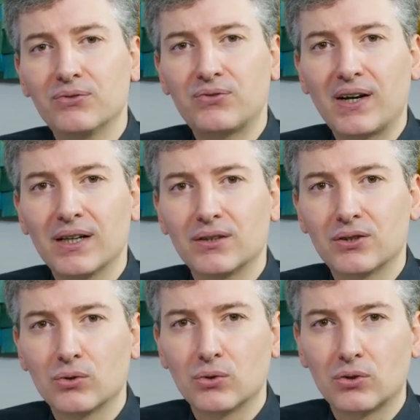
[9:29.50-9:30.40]
Why?
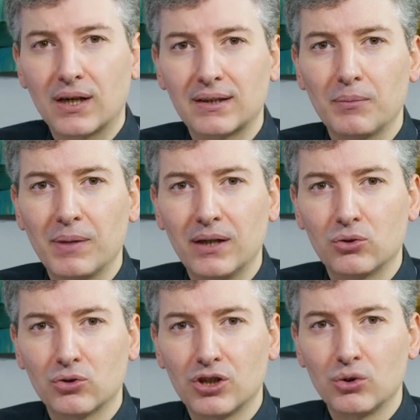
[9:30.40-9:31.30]

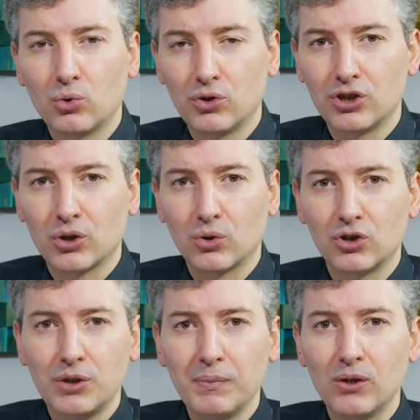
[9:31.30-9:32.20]
Because if you perform
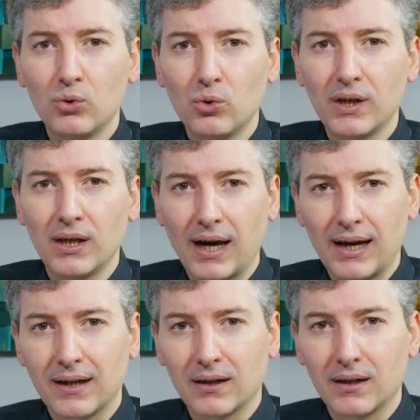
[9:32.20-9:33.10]
surgical
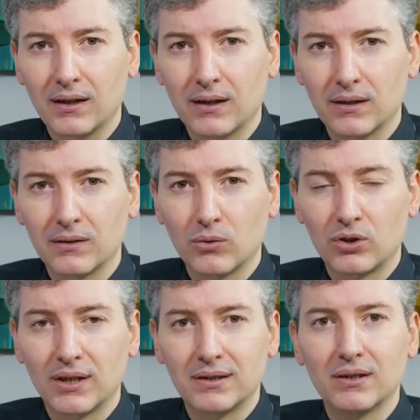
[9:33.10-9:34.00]
treatment,
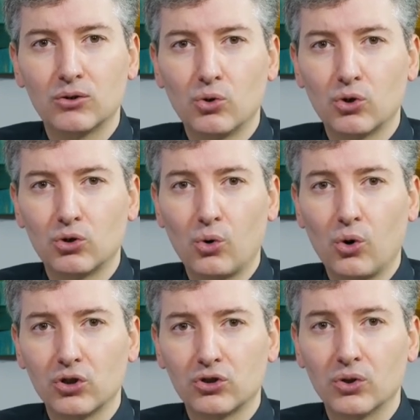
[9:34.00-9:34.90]
reducing
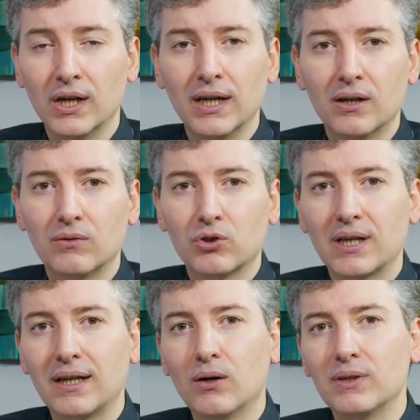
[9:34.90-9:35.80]
the fatty
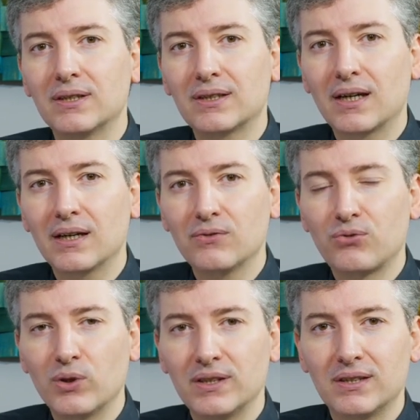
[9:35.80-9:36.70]
tissue,
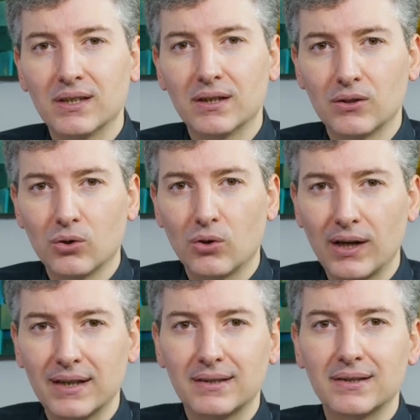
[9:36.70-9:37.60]
you're not
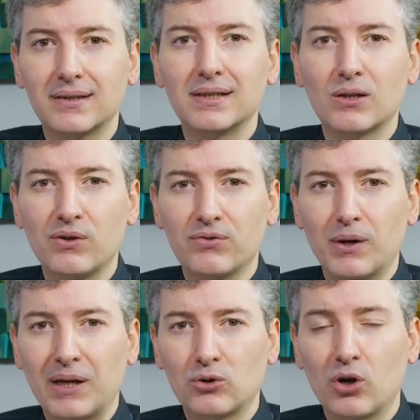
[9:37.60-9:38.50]
influencing this inflammatory
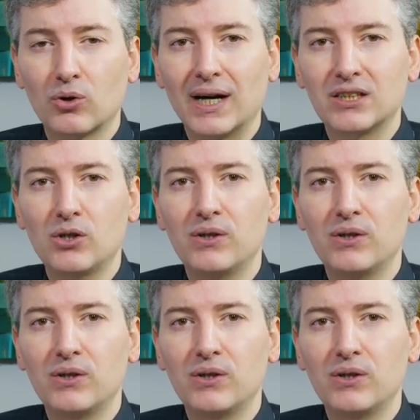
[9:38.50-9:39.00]
cycle.